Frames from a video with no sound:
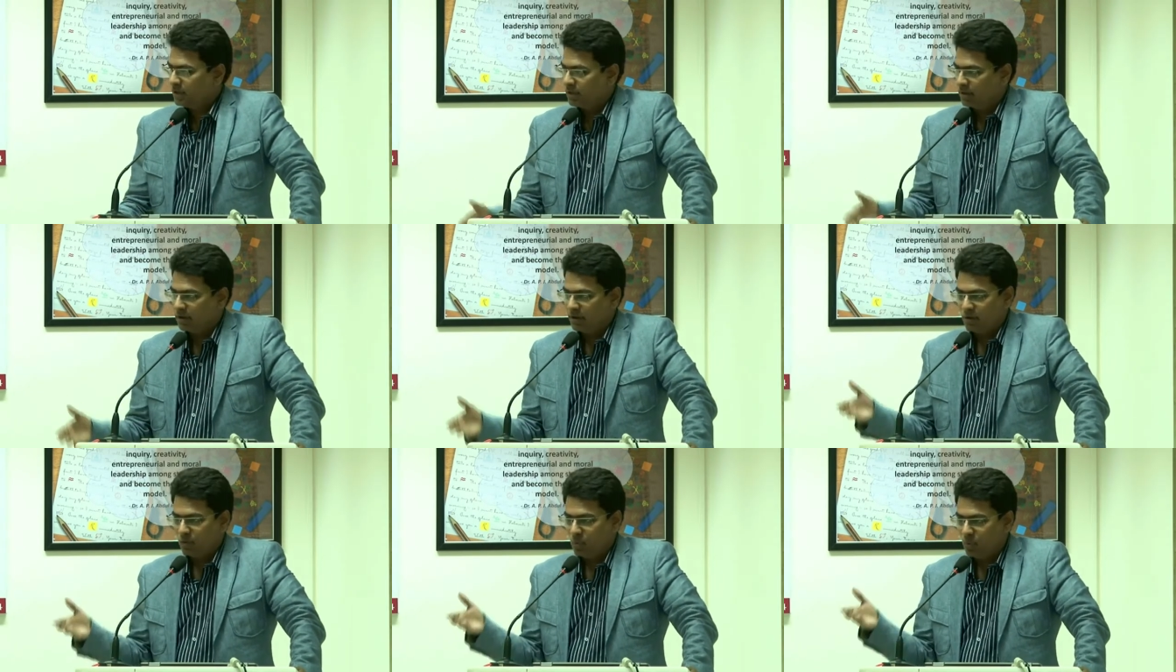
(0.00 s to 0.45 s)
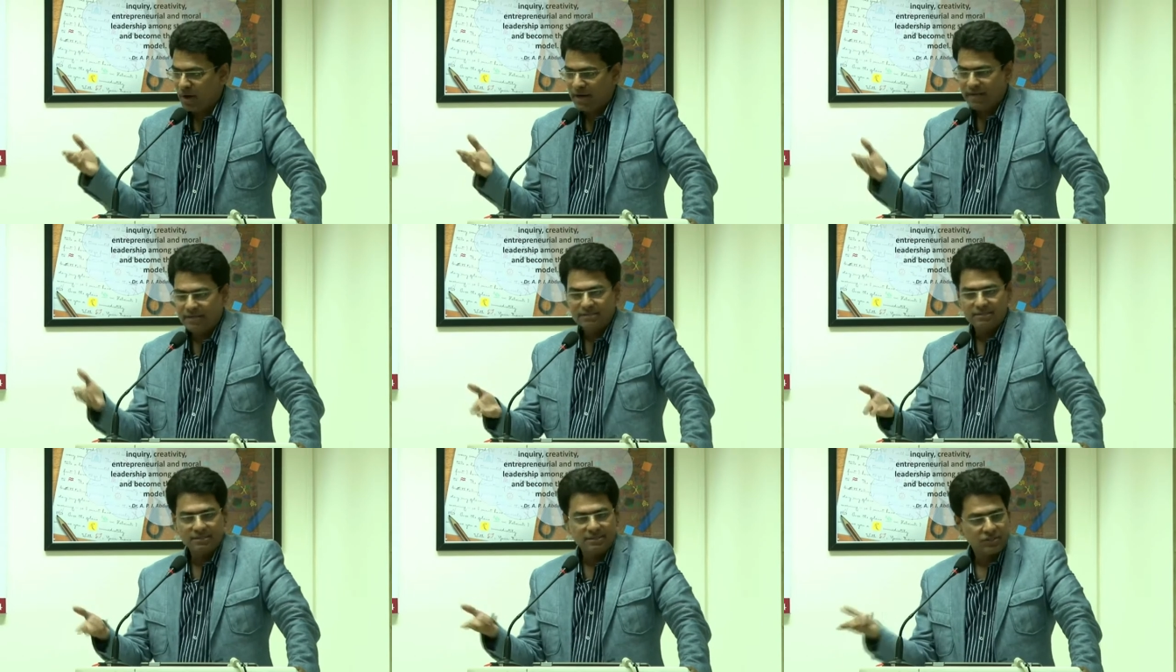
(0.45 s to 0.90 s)
Uh, why
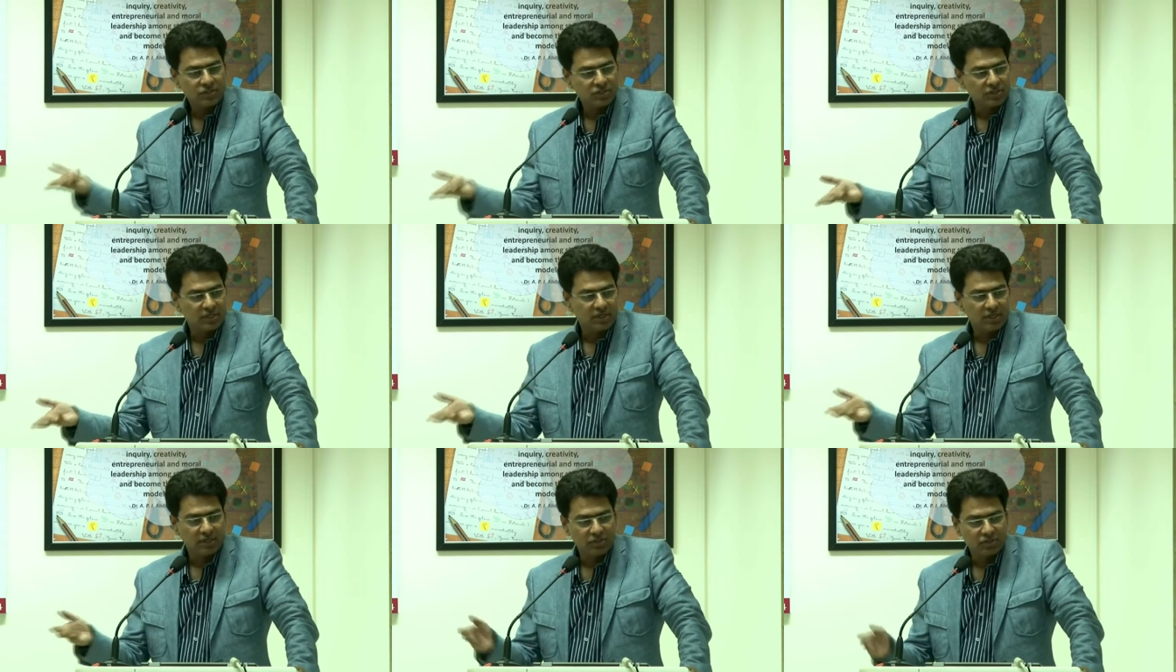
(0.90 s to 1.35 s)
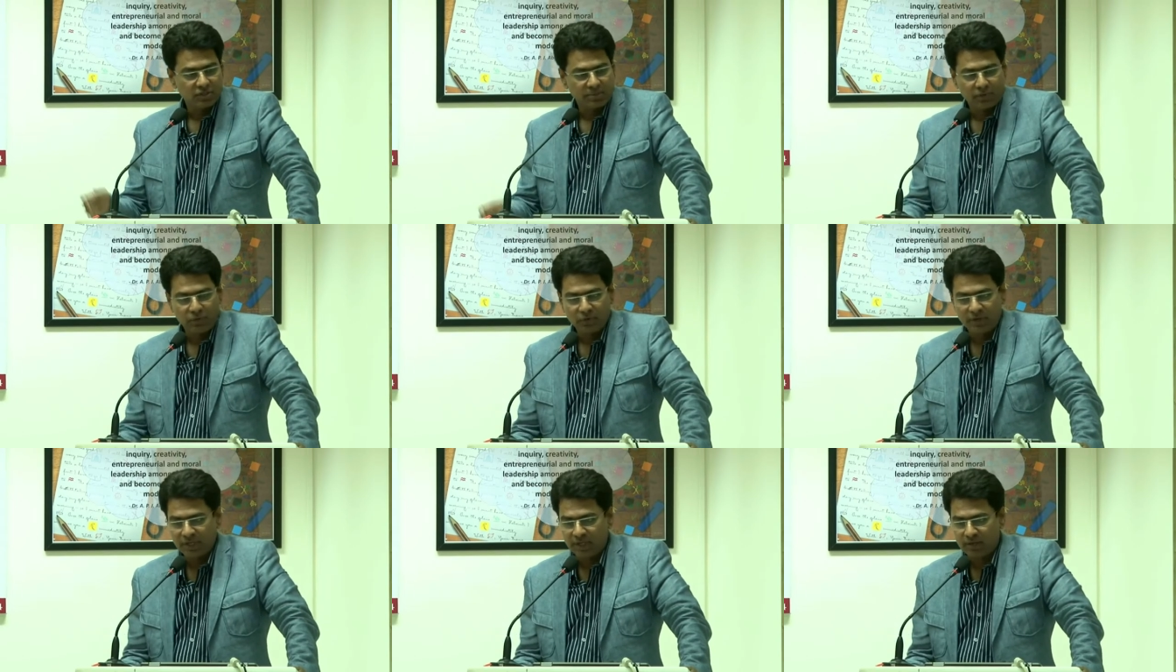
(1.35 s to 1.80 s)
is it uh,
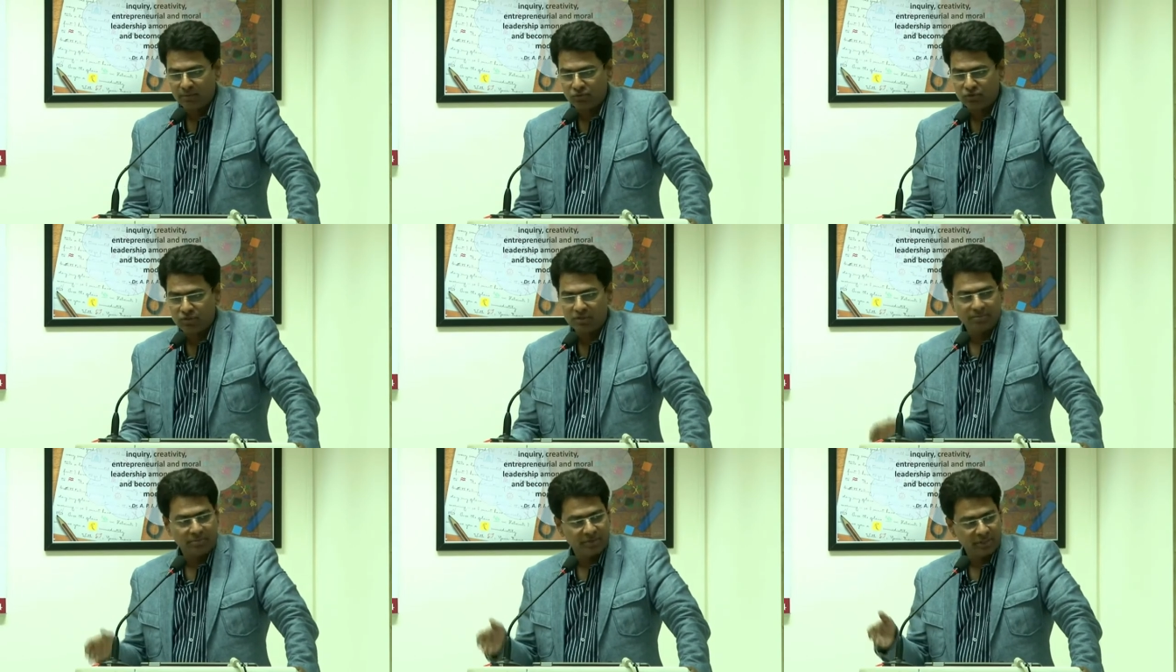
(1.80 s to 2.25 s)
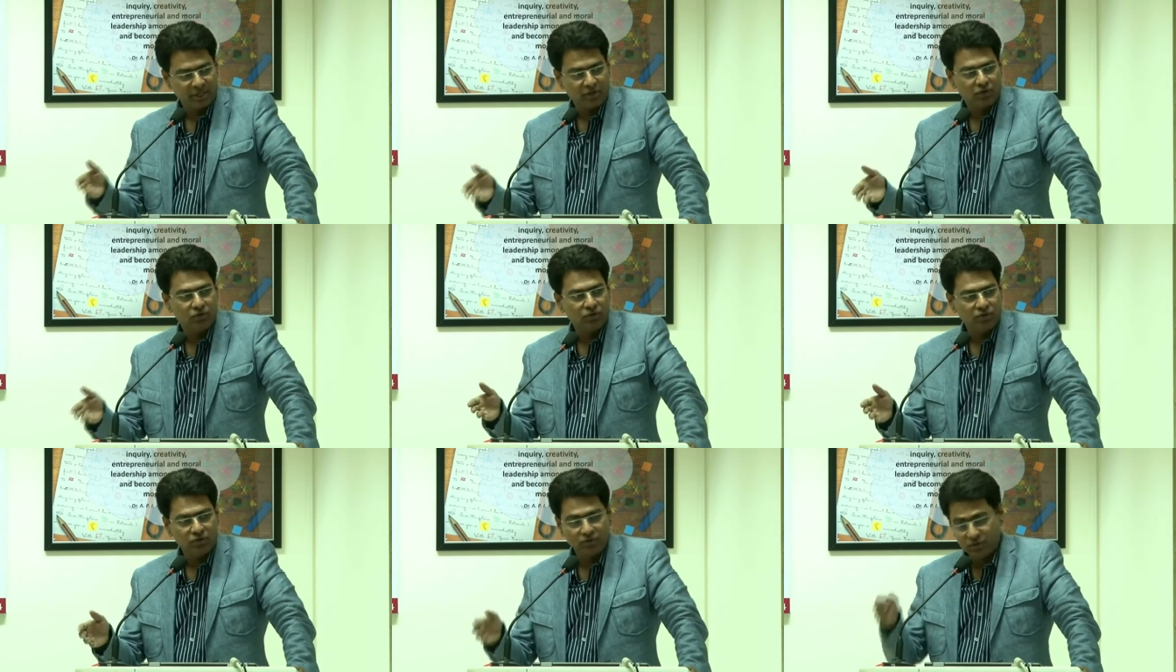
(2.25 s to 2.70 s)
supporting Muslim
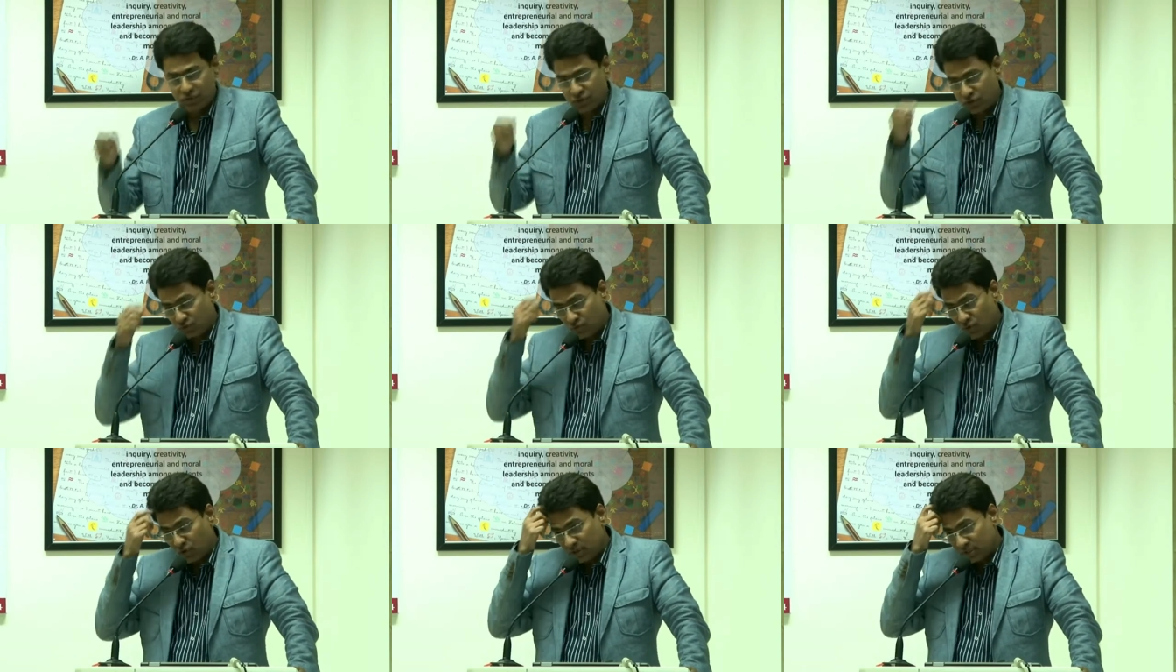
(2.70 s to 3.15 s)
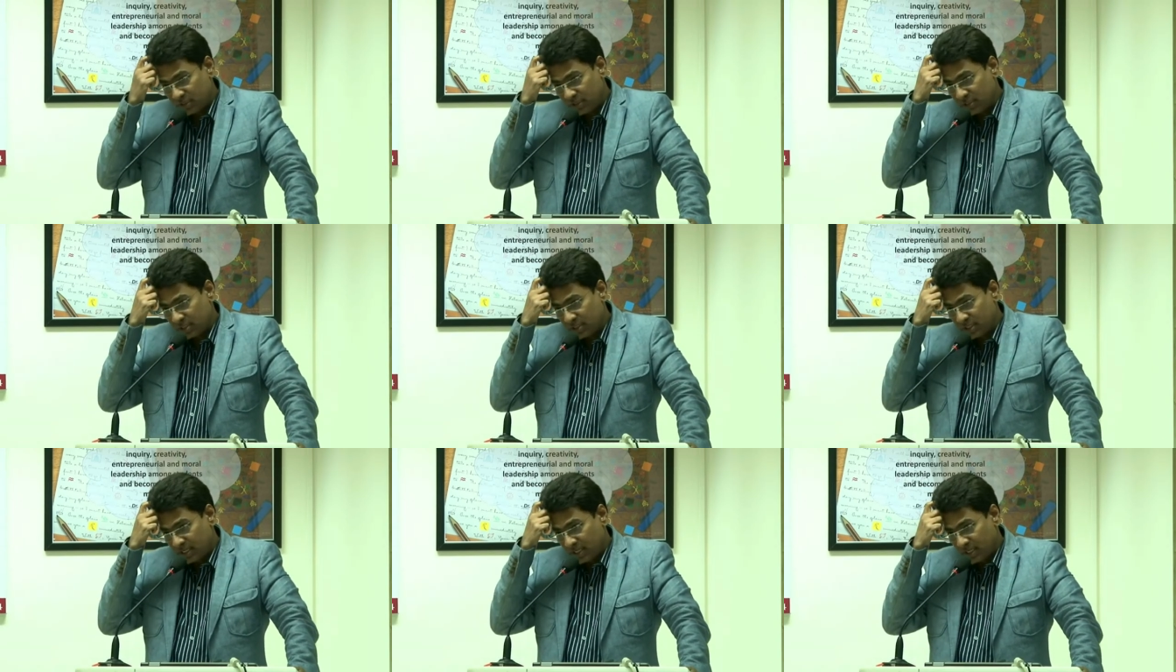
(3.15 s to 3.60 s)
Brotherhood, which
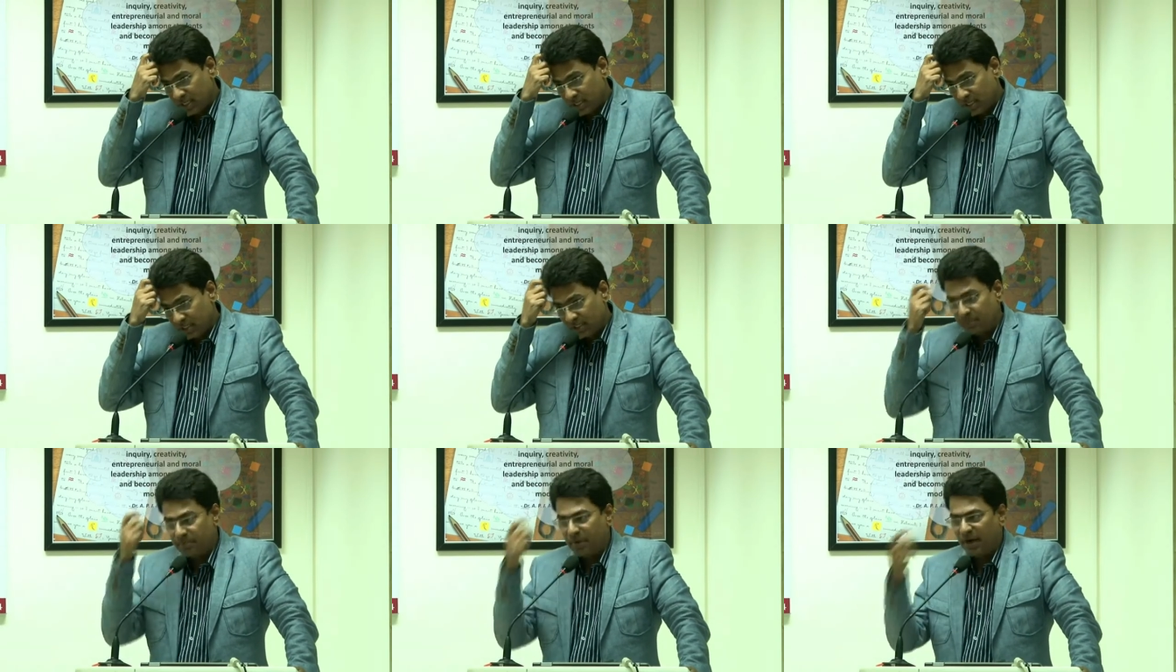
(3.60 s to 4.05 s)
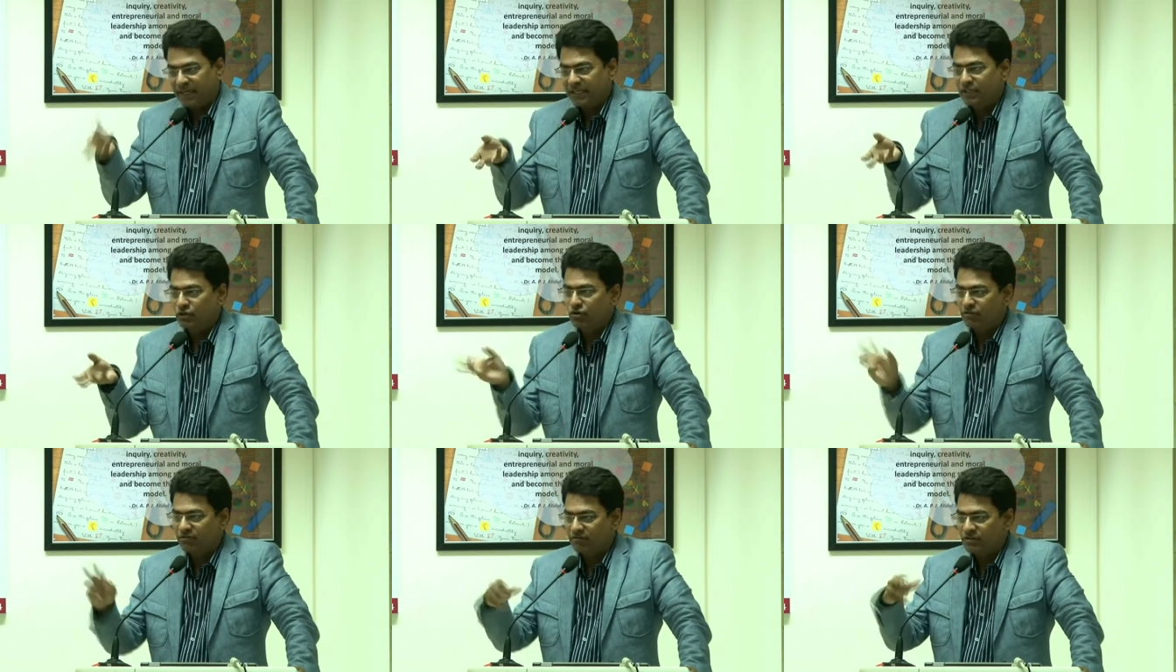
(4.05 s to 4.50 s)
was the
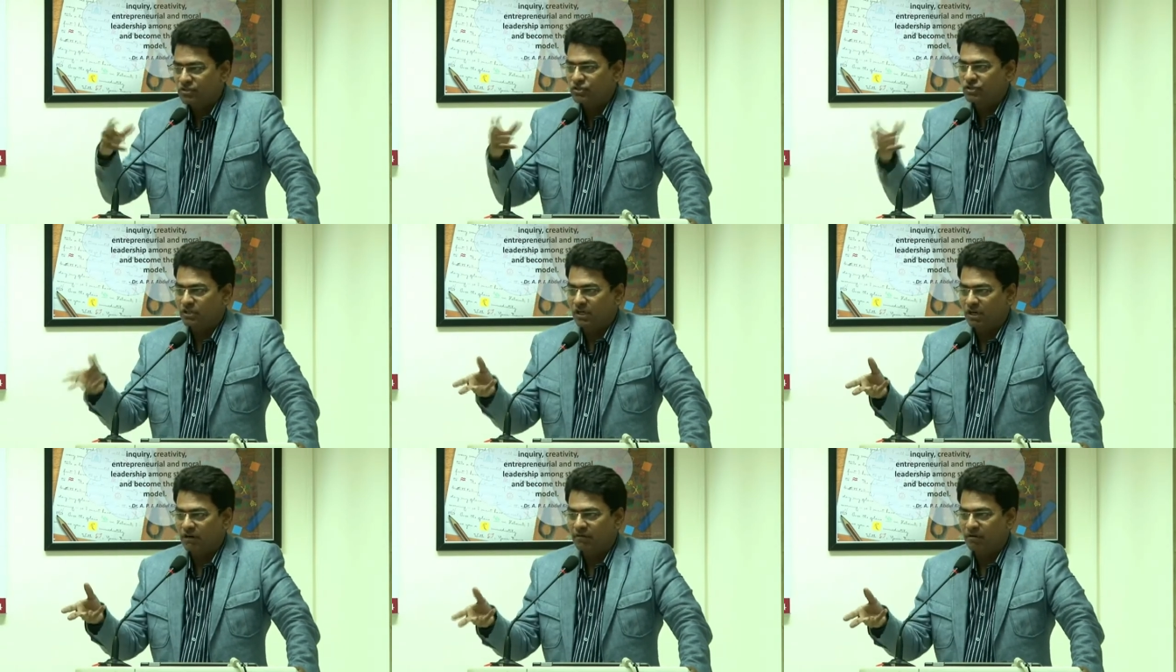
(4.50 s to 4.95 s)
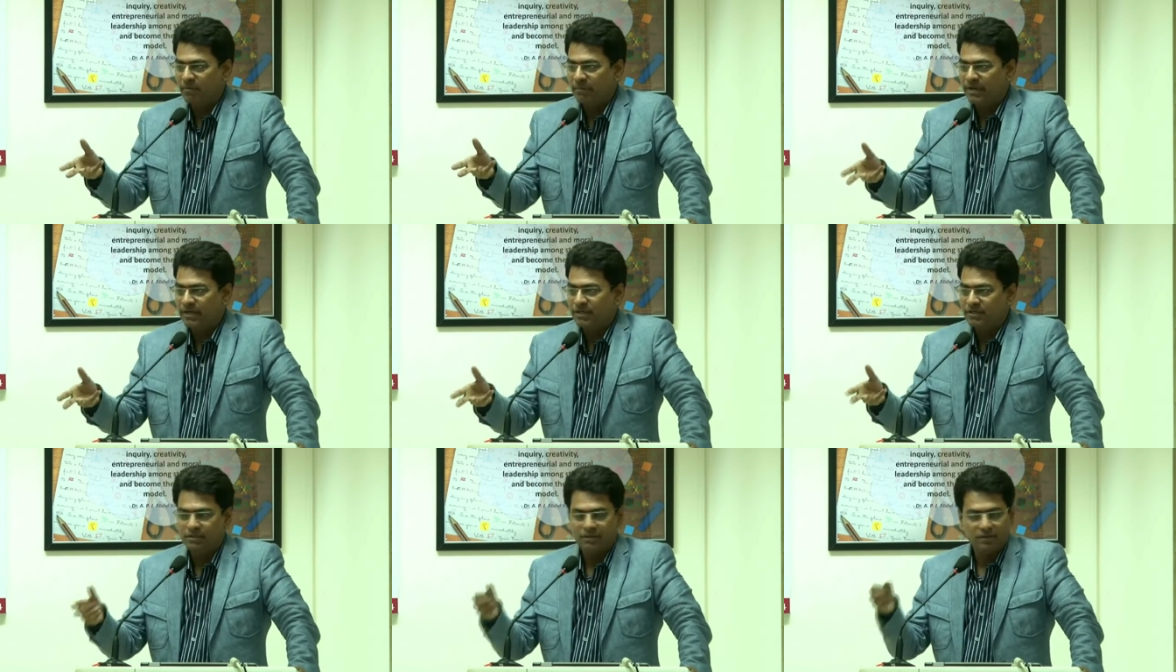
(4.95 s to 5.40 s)
party of which the government,